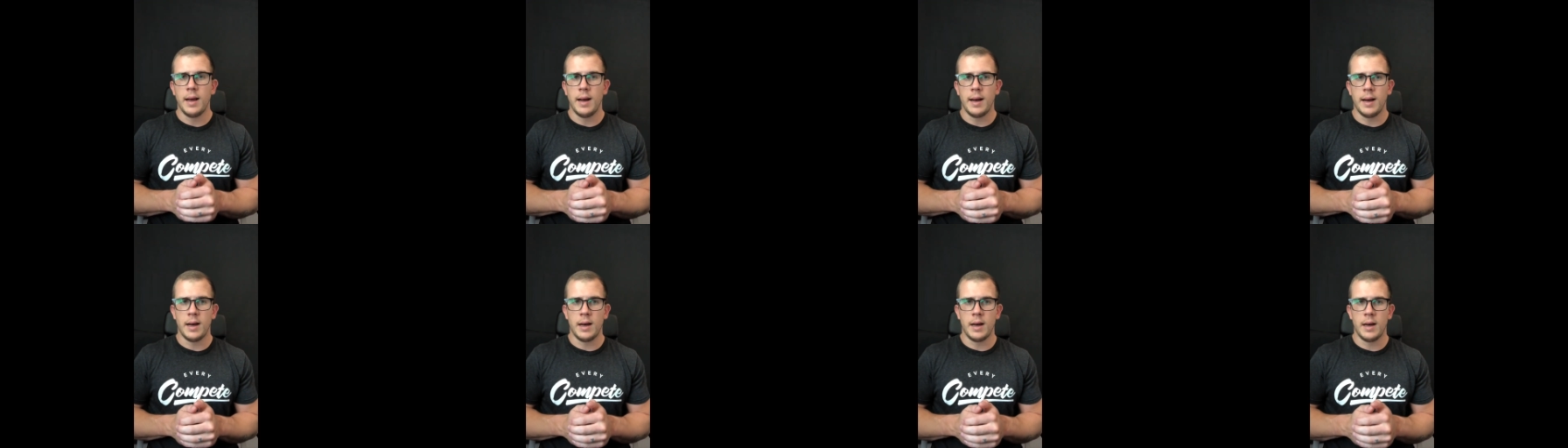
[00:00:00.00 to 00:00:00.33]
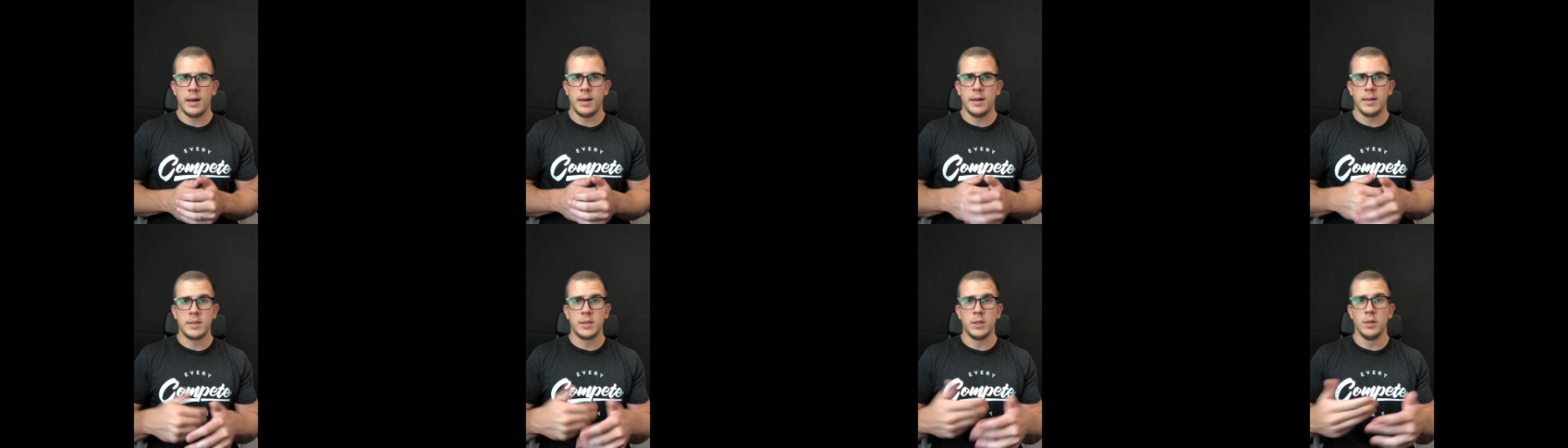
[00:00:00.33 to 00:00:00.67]

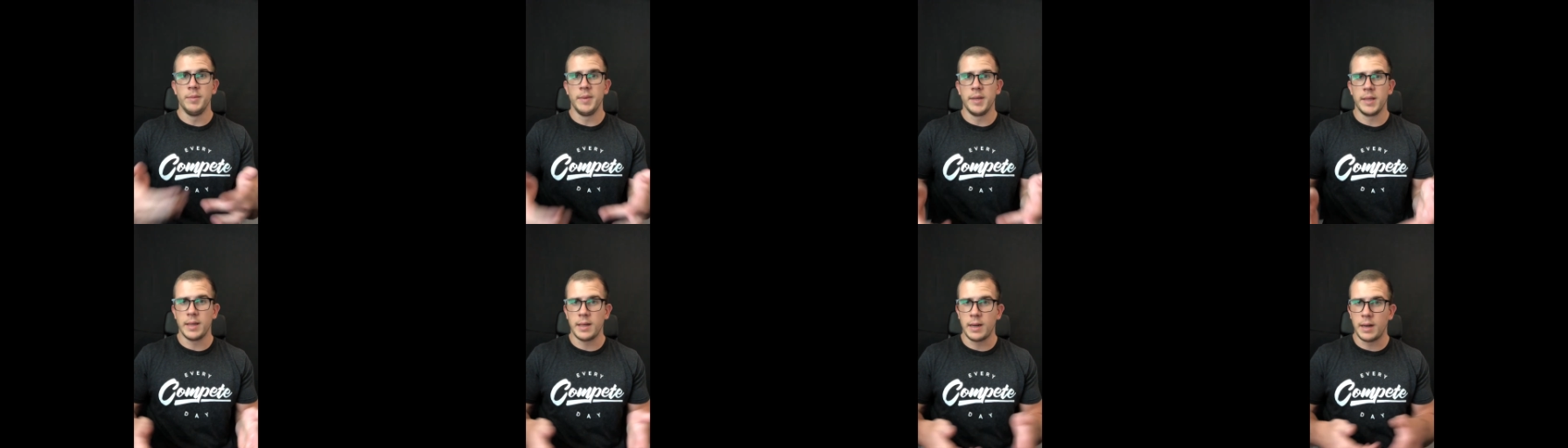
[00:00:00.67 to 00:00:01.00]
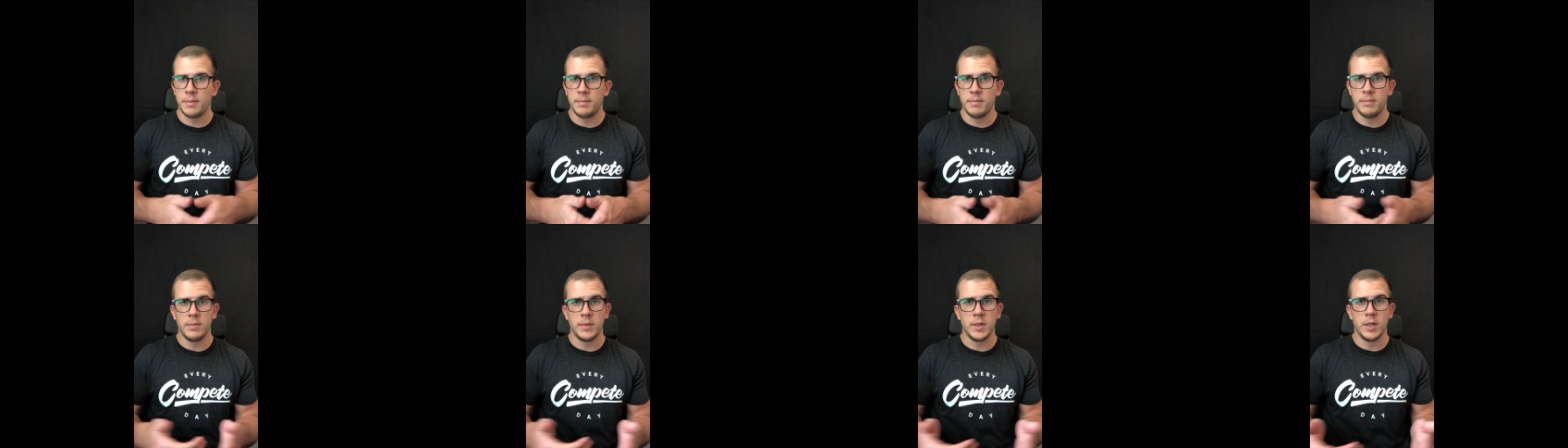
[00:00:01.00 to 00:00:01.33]
assuming that
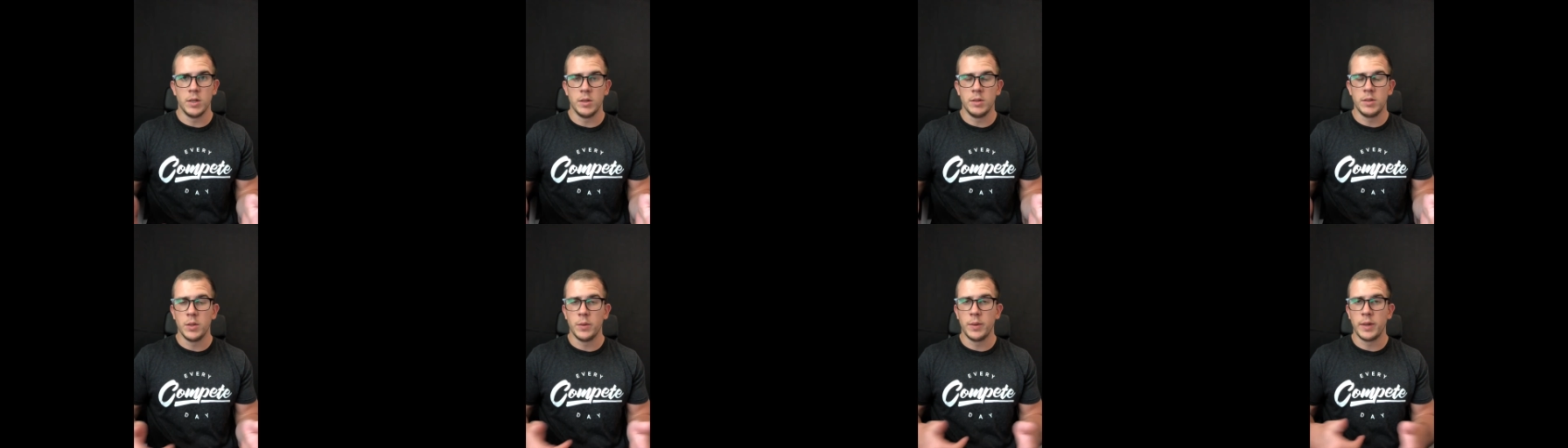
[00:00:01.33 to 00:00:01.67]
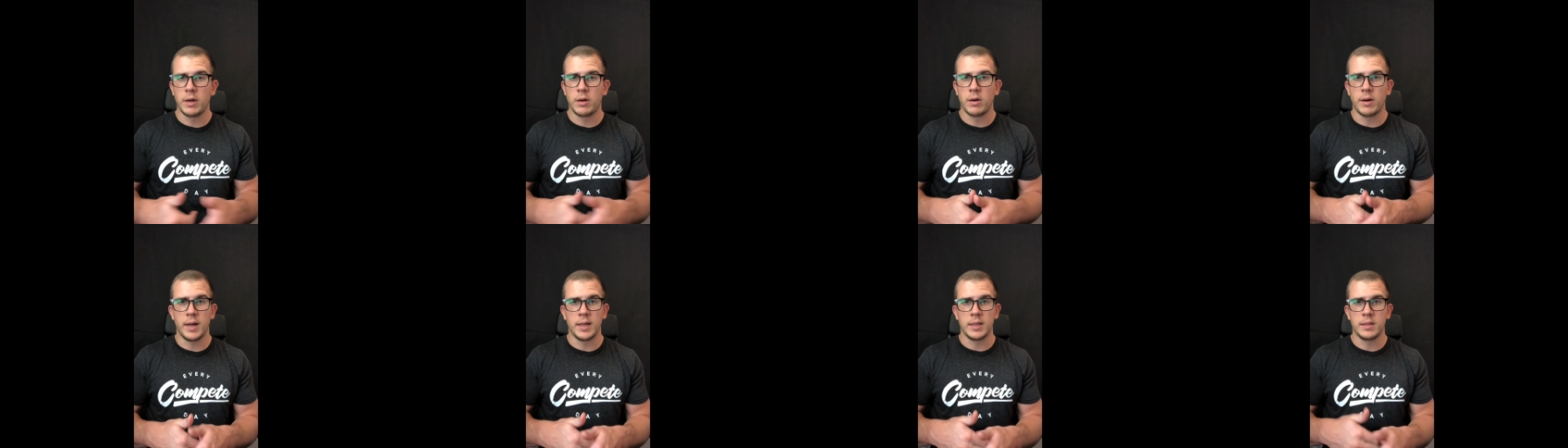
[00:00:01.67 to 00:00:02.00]
I'm
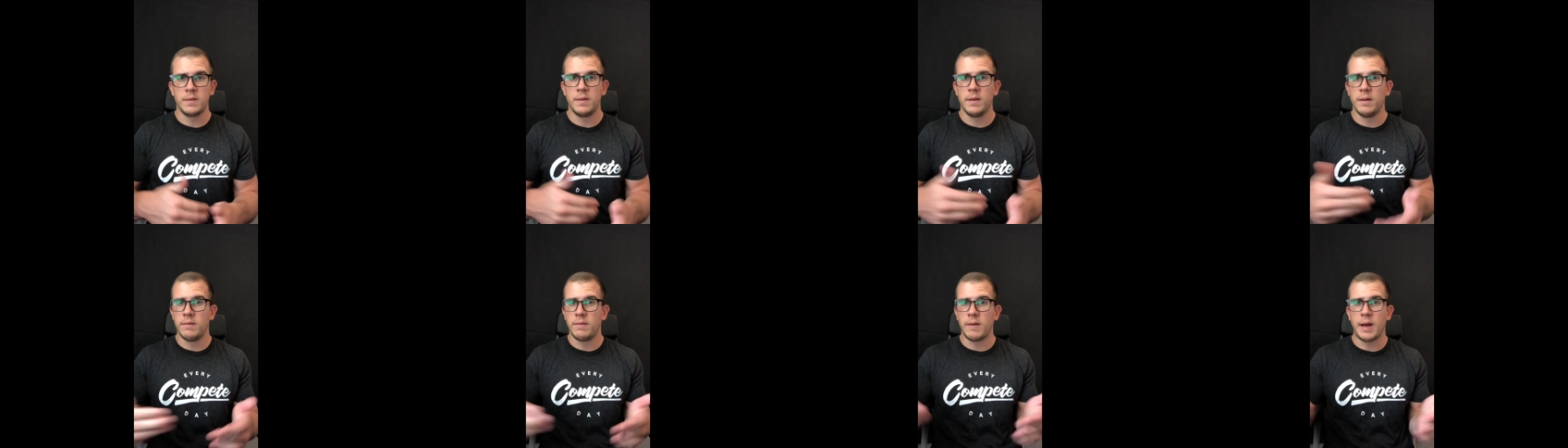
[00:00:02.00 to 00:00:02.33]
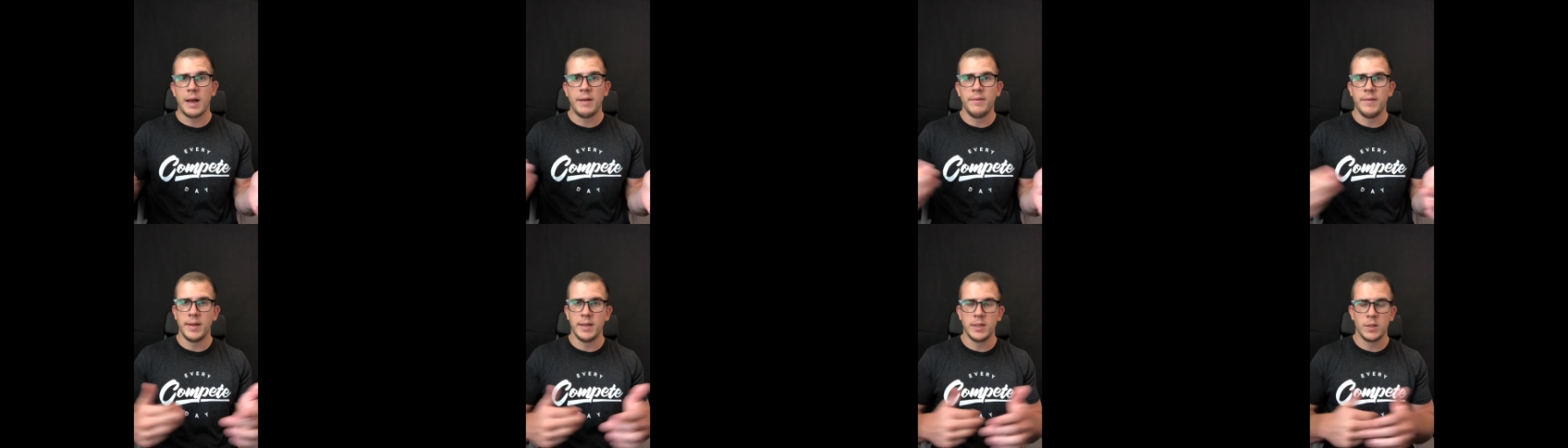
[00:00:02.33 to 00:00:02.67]
doing CrossFit
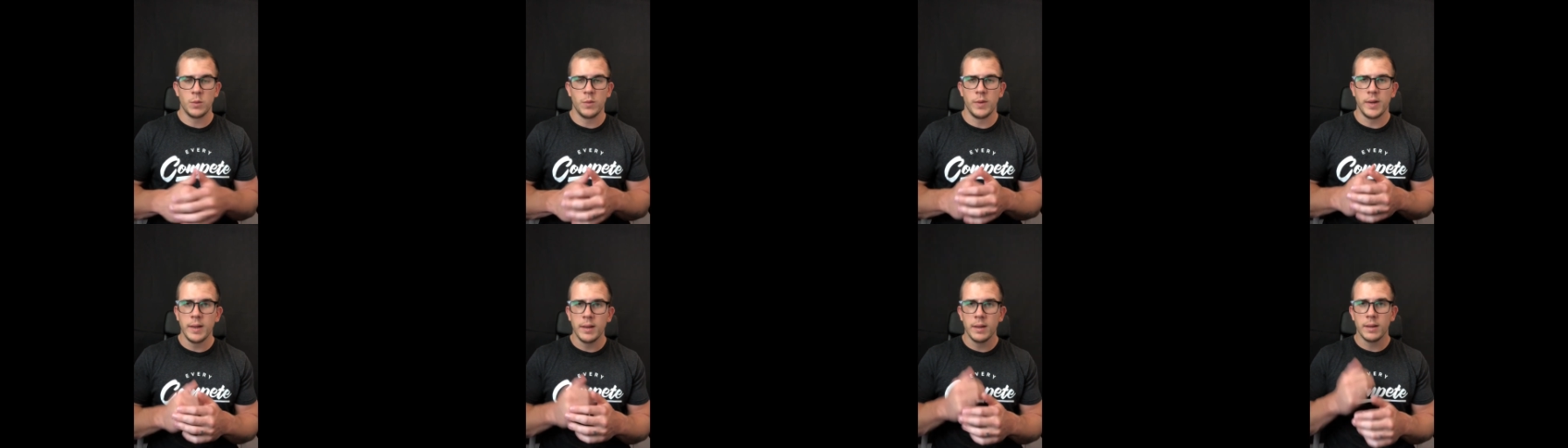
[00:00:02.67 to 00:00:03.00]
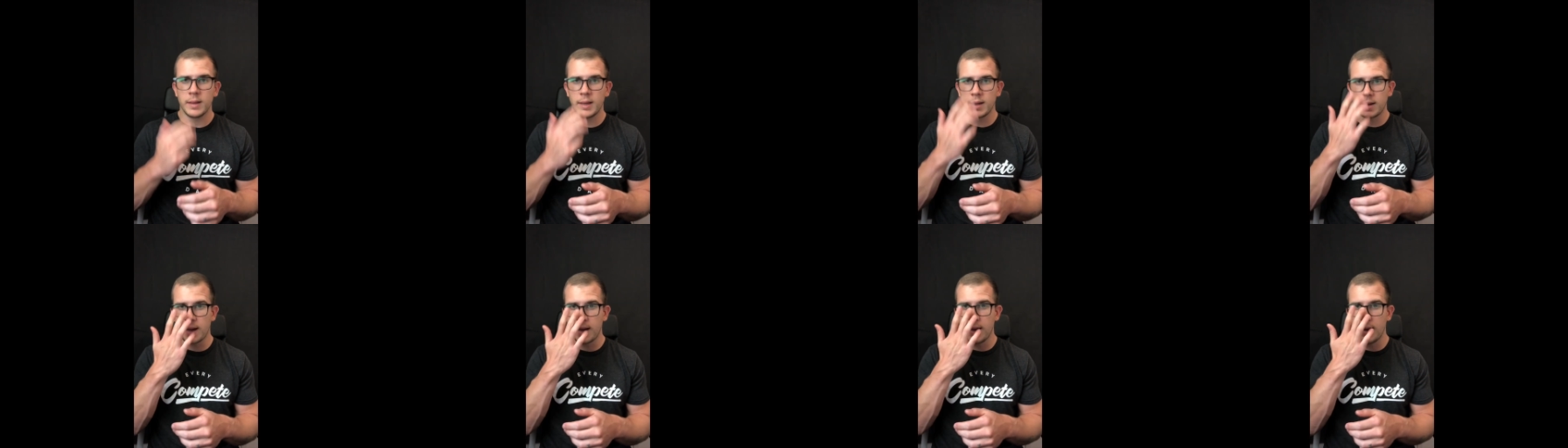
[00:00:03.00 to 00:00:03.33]
5 days a
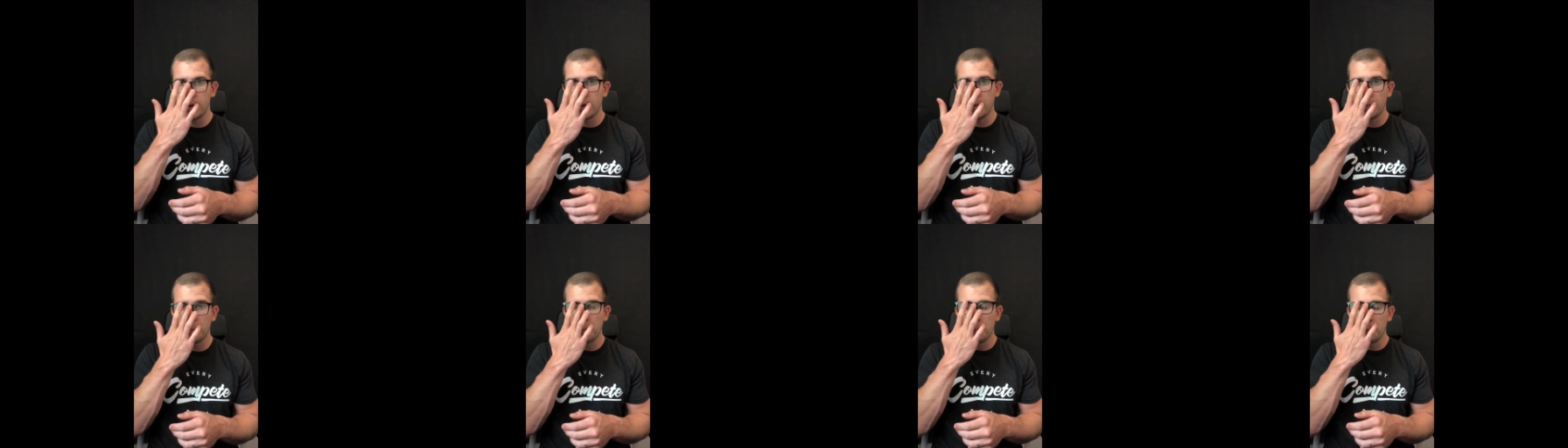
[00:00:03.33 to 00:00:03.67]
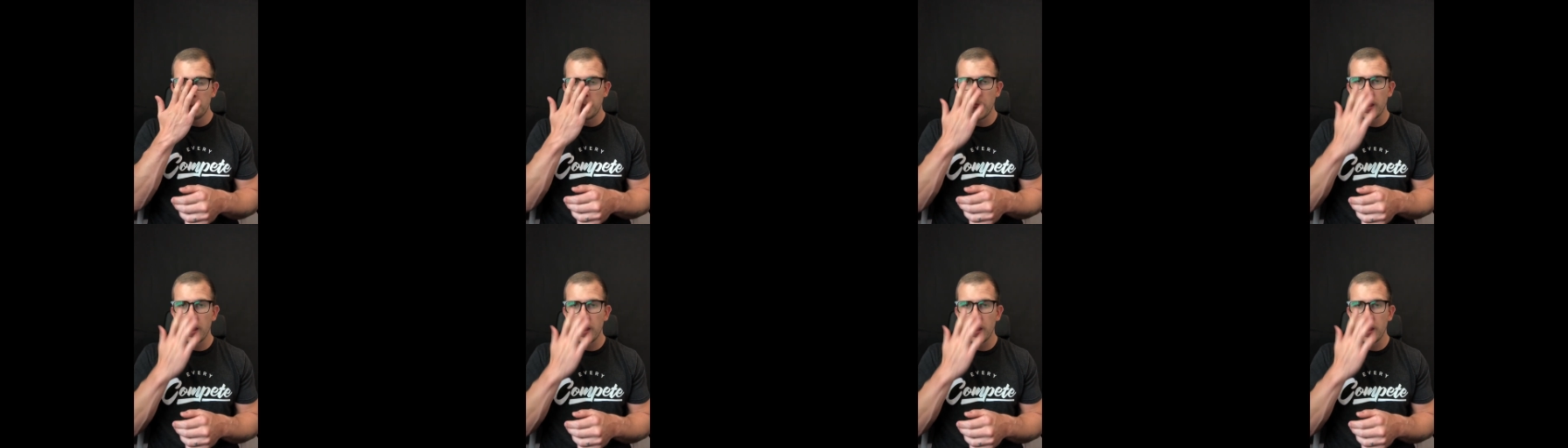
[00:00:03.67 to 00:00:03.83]
week, like I am.